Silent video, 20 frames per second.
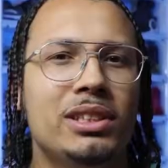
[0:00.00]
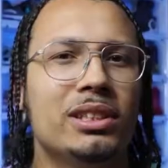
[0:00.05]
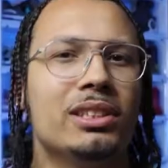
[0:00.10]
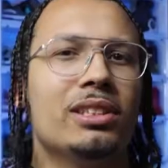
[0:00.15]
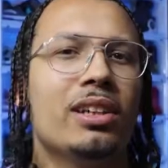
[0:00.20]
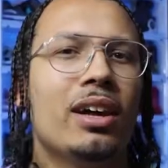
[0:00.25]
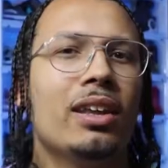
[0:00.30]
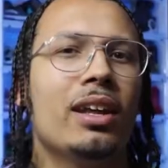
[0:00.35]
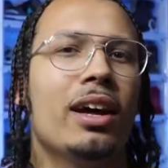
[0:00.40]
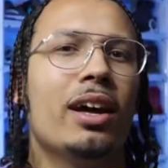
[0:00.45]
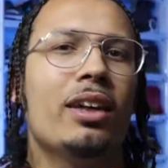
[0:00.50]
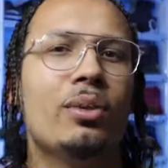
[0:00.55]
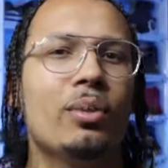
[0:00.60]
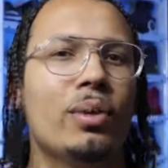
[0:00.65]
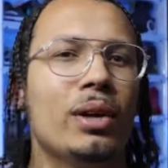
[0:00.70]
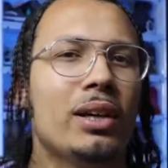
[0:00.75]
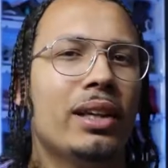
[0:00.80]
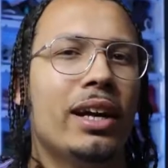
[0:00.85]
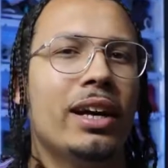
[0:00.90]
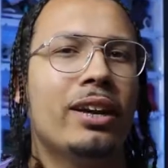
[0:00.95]
just saw the other
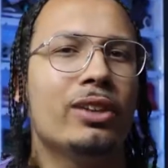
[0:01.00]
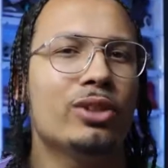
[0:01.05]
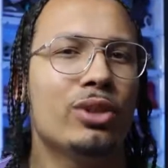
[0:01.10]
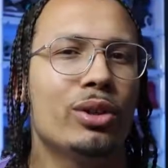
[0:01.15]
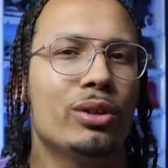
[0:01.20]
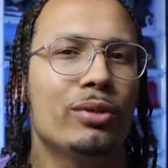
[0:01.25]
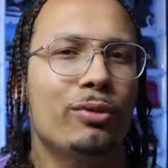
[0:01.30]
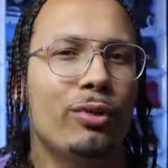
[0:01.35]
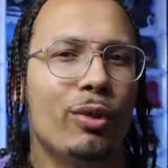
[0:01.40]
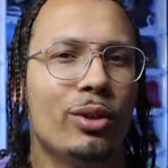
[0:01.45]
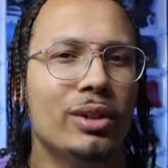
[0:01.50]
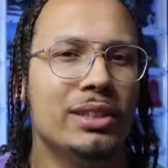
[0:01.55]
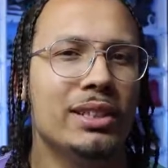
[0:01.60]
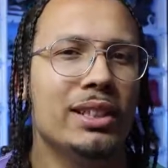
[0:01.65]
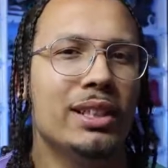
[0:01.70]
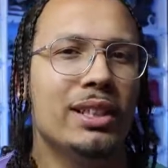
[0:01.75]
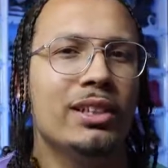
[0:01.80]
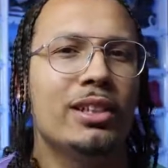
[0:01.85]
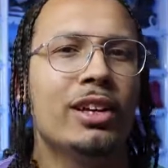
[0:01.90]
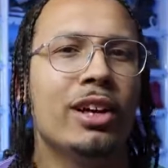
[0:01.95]
one, the Air Jordan
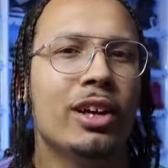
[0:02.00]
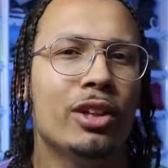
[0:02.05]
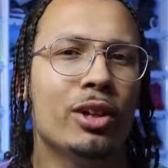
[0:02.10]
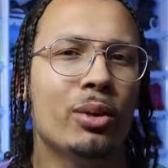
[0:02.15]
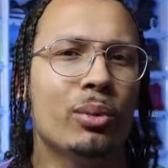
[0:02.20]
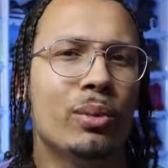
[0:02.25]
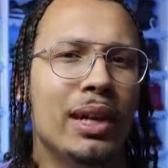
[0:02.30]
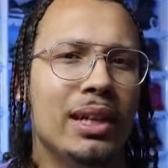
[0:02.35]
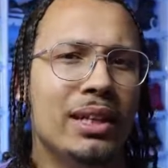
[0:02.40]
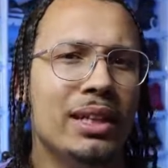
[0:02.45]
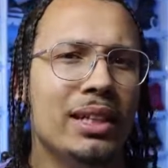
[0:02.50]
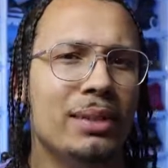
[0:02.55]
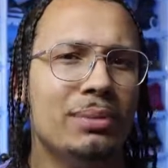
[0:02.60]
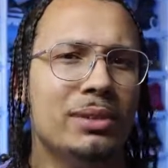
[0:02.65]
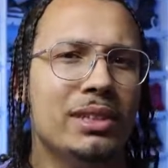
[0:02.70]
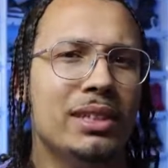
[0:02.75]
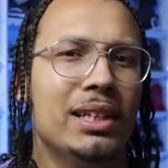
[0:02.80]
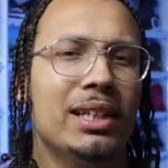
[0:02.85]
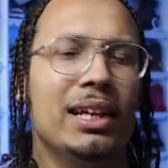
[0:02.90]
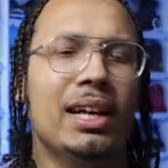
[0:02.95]
14, the red
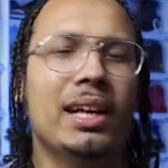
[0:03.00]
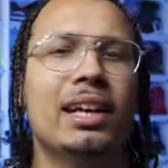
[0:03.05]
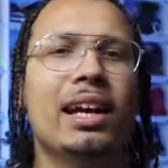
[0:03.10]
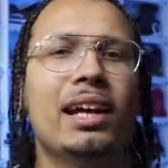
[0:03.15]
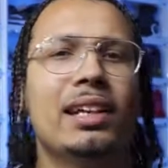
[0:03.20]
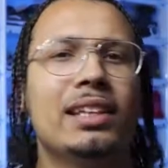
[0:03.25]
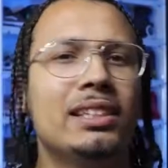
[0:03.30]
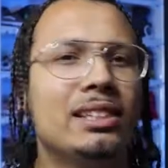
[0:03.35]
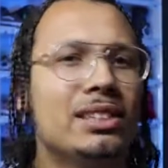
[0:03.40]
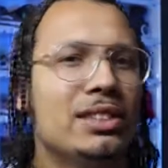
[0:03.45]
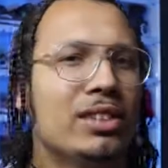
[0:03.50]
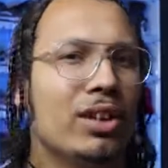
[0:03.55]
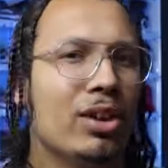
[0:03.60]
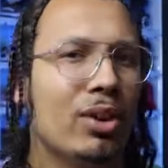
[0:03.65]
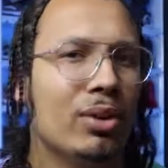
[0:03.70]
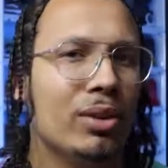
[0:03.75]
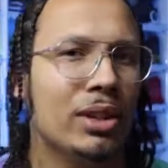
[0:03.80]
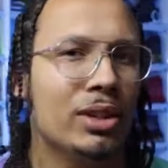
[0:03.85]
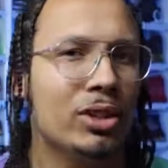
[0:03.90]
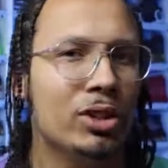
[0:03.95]
lipstick, and now this is the
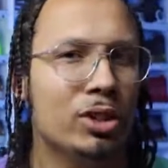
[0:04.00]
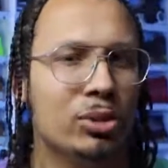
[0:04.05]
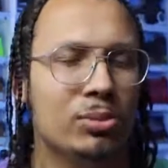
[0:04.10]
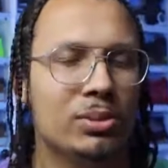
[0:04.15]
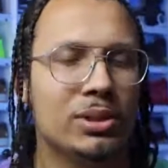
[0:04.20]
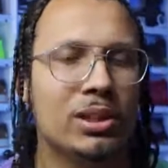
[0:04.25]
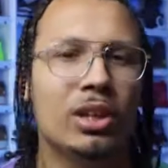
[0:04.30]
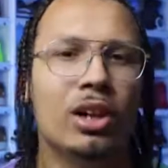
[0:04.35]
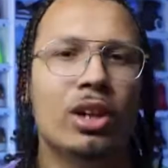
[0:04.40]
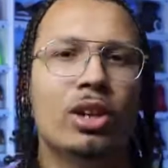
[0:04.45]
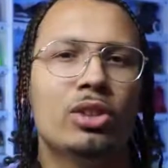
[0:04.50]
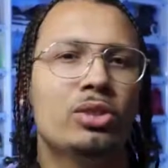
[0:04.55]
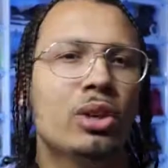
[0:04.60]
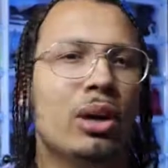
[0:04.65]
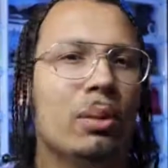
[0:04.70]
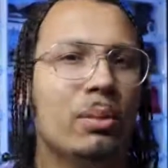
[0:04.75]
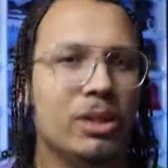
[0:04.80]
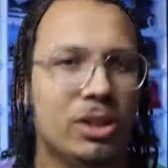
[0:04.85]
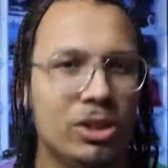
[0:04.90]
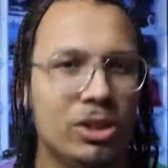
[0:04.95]
Golden Hoops. So I'm